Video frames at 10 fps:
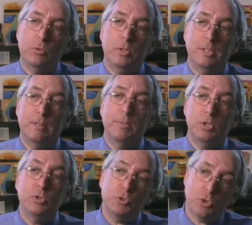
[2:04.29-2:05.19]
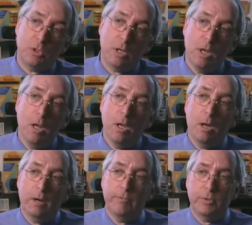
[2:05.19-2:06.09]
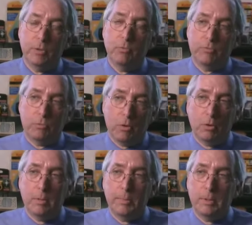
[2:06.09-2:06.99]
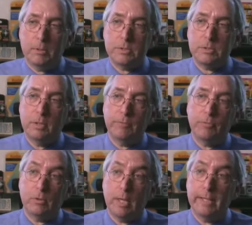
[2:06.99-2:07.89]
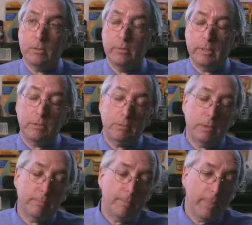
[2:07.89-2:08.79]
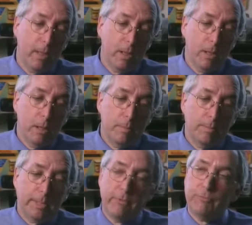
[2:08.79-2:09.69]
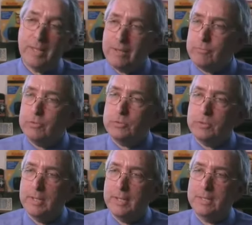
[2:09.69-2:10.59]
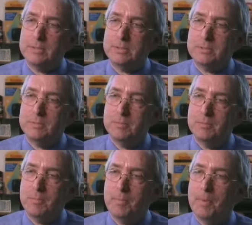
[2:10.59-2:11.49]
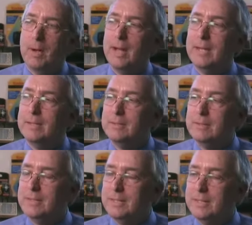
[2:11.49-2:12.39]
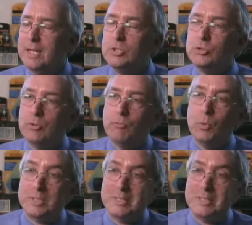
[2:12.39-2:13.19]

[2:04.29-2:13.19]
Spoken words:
or a diminution of the overall appearance of the light going through it. But a flat filter has, by the nature of what's